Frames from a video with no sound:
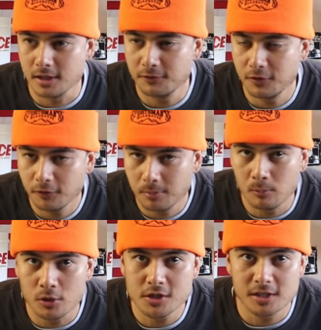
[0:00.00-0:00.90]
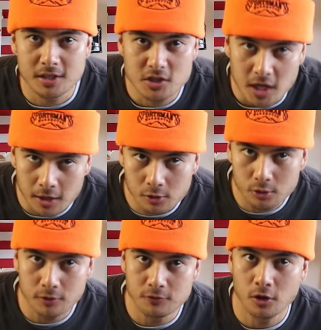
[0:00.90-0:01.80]
If you've been watching the channel,
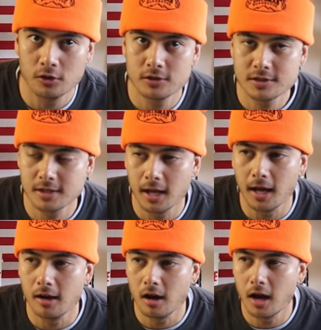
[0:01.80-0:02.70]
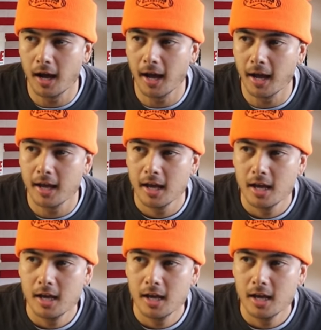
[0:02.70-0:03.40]
you've noticed that I